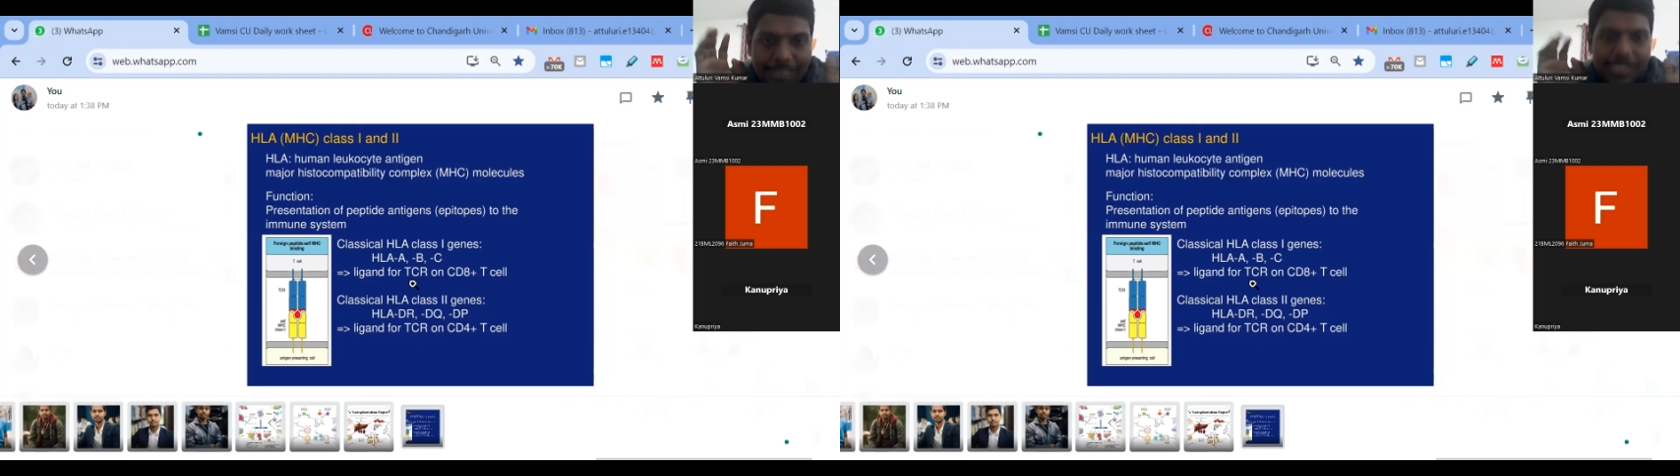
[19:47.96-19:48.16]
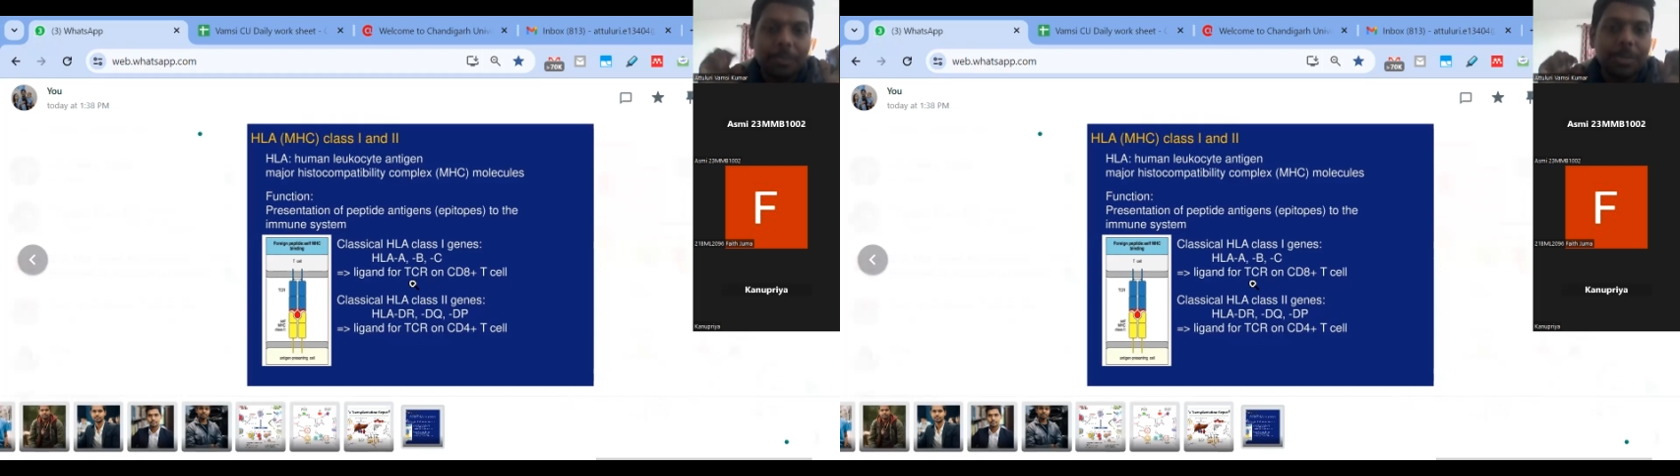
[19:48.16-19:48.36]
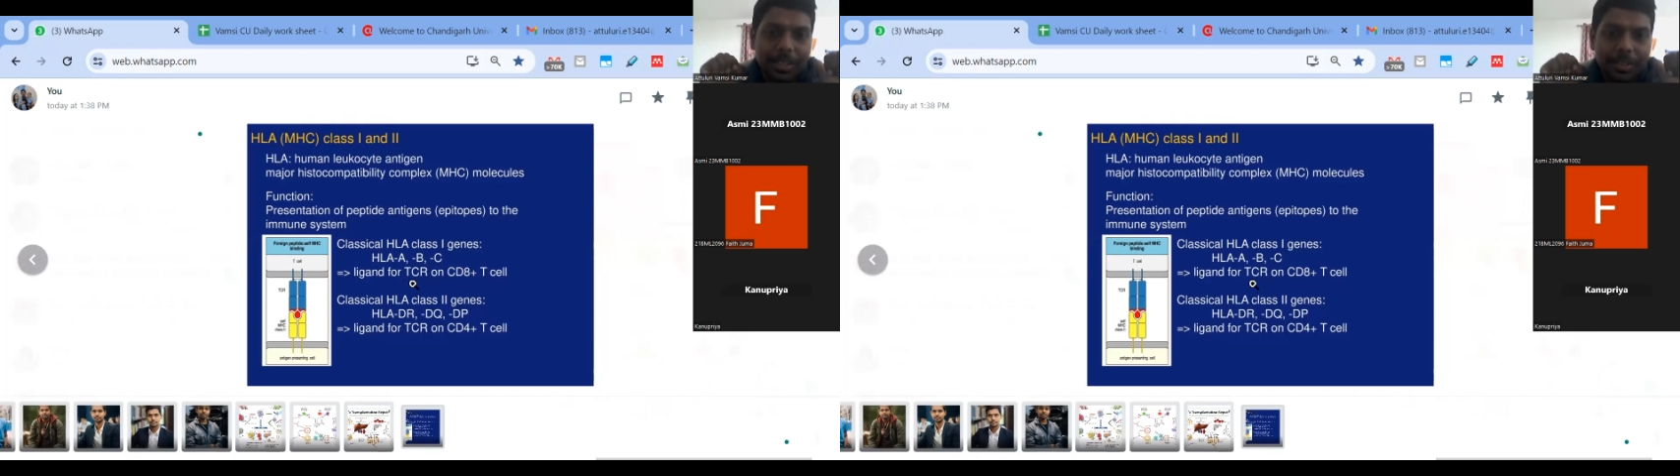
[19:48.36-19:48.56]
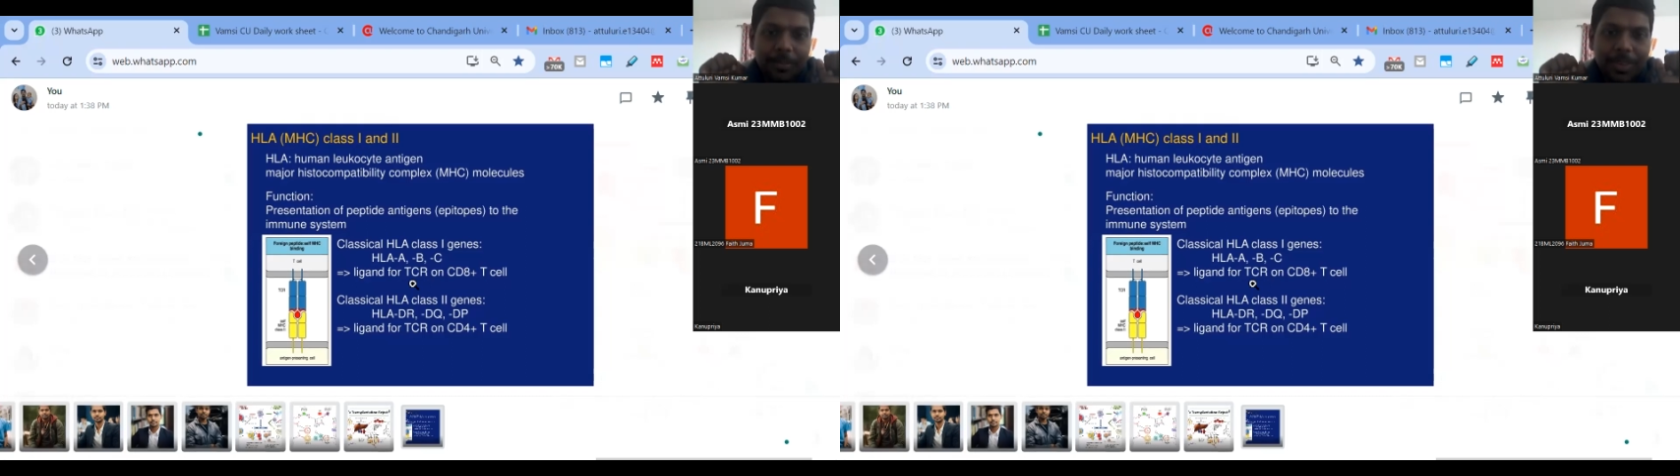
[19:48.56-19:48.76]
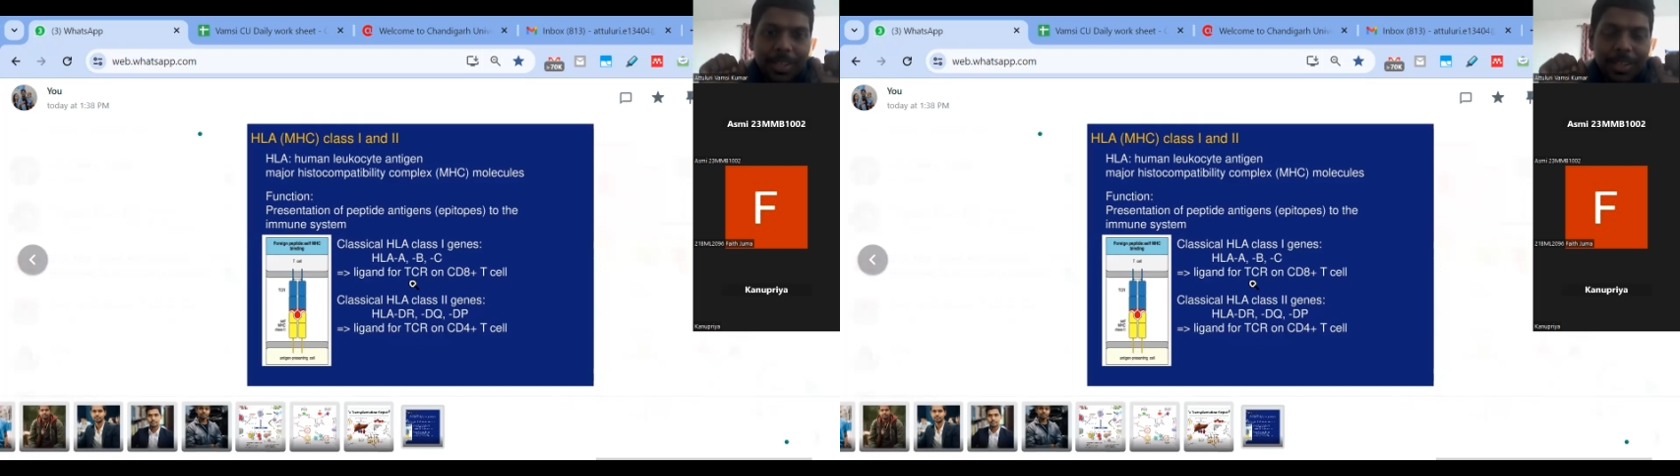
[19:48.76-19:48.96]
accept it.
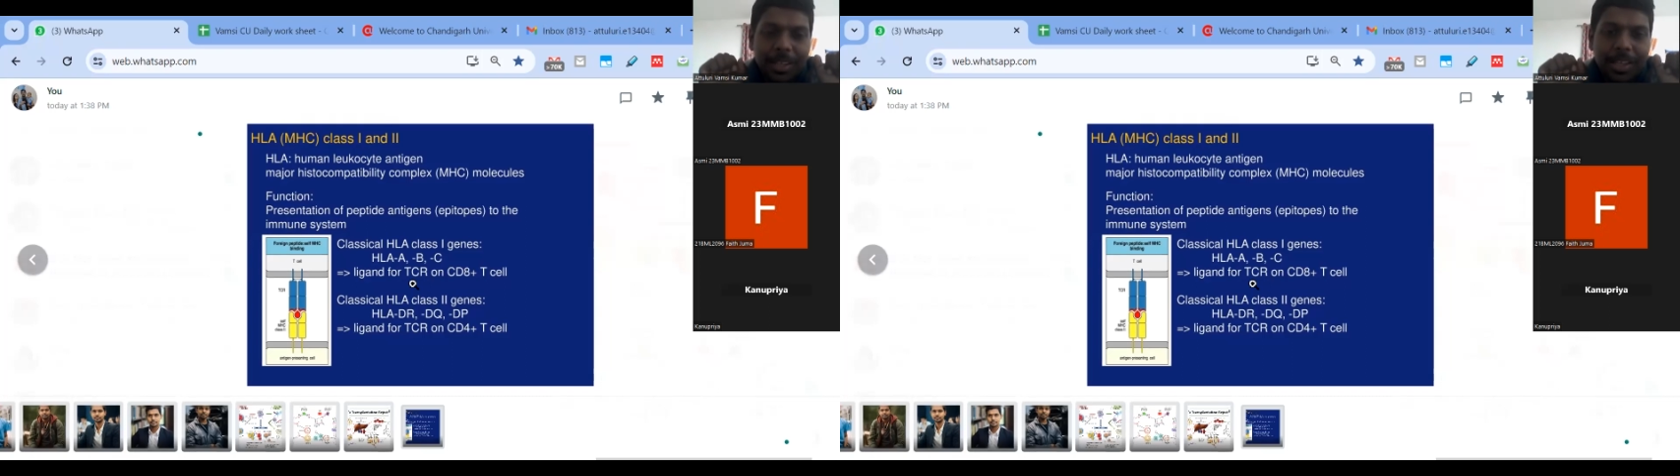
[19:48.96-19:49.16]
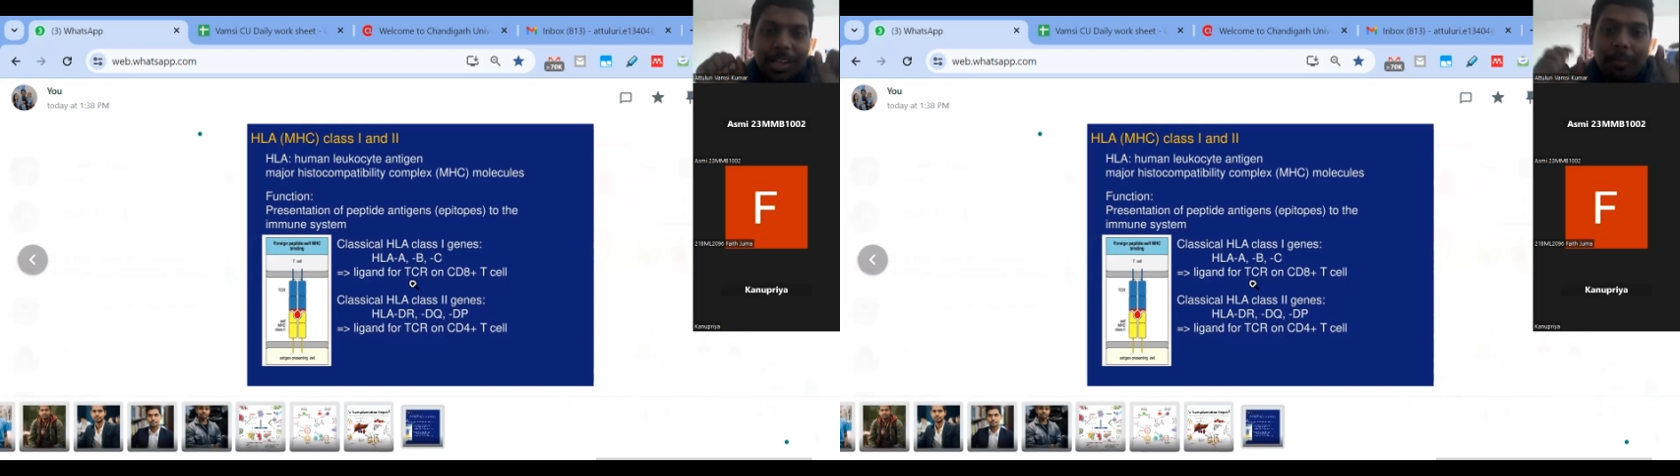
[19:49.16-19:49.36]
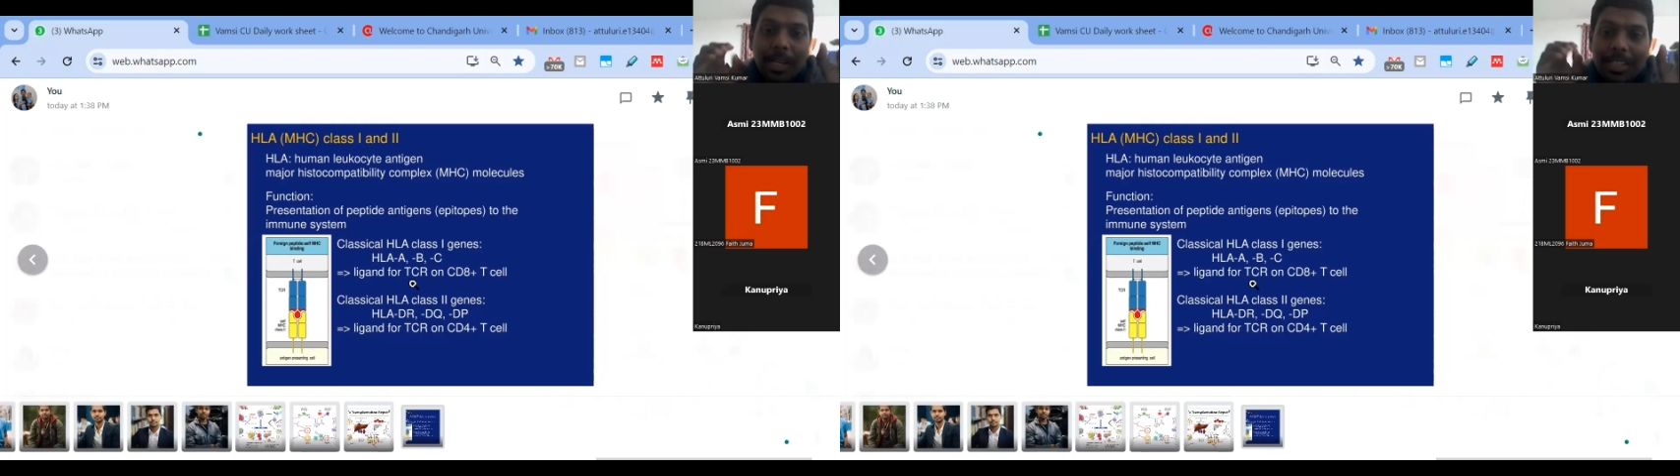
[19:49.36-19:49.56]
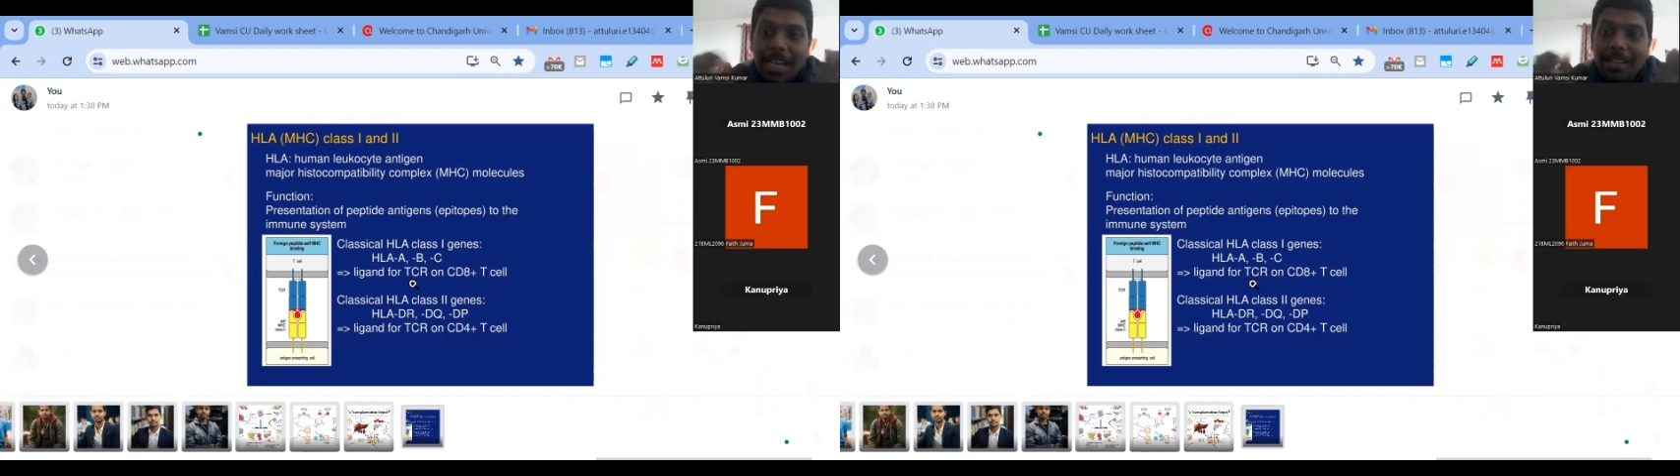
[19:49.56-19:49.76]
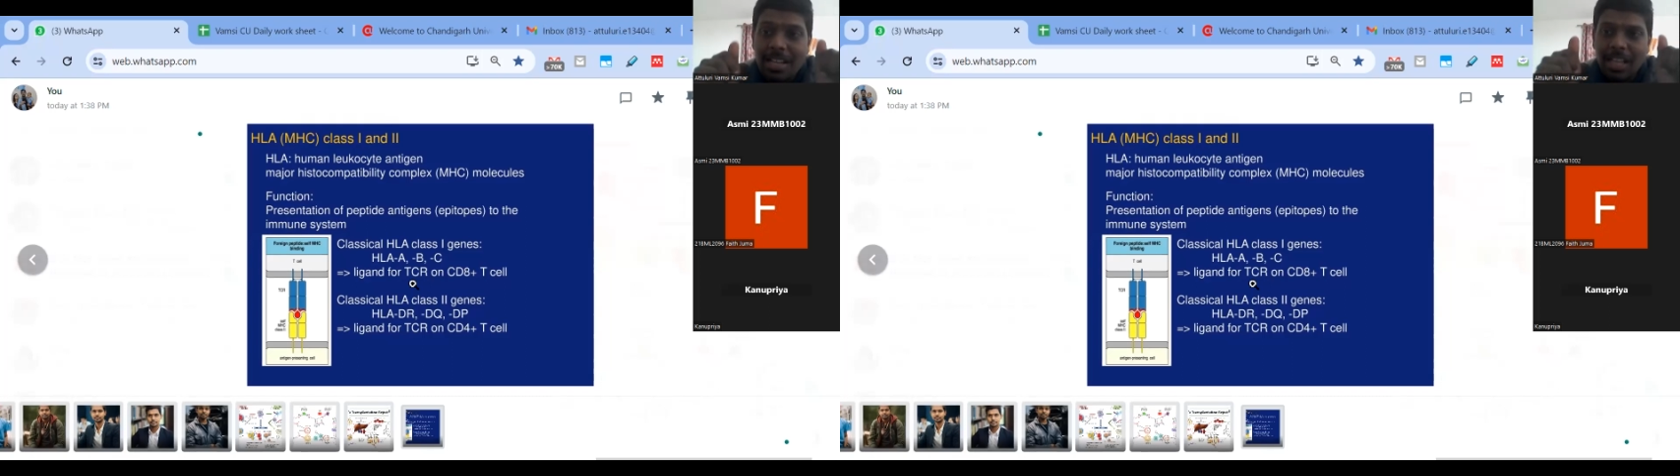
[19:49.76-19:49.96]
But
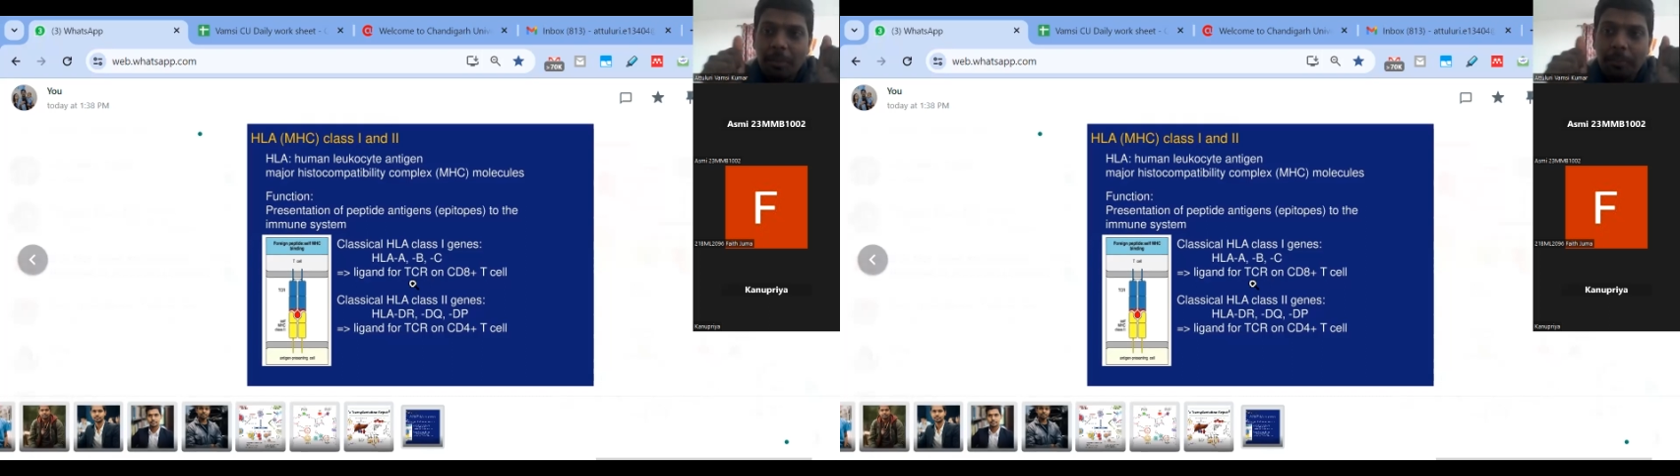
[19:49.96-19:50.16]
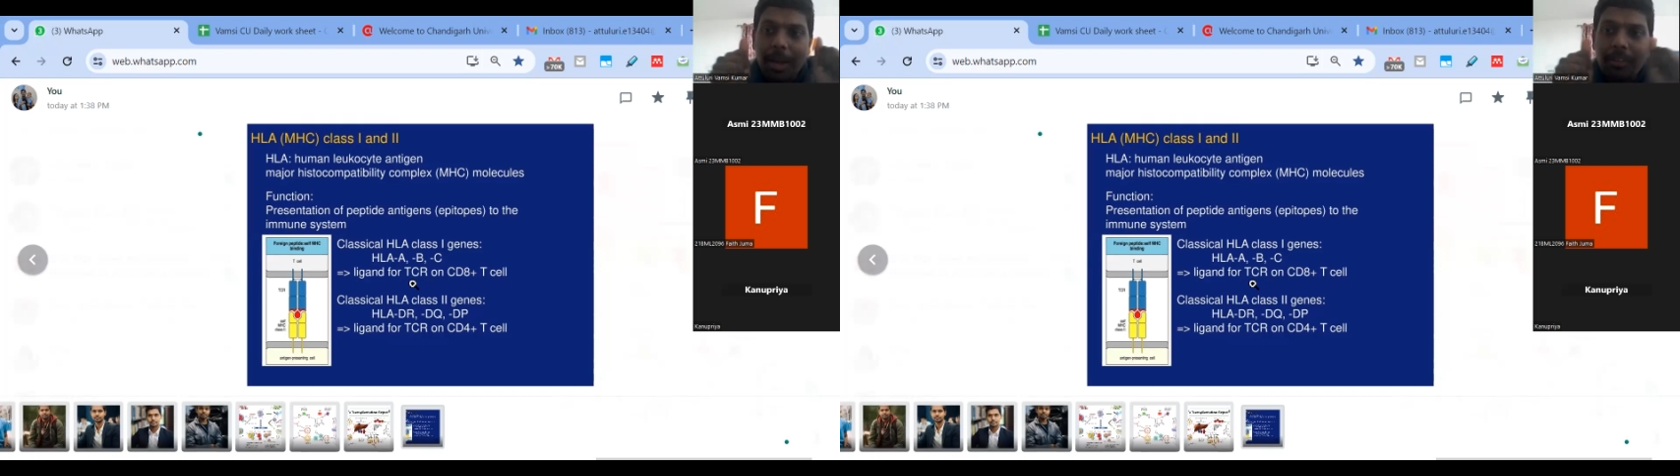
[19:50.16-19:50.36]
getting that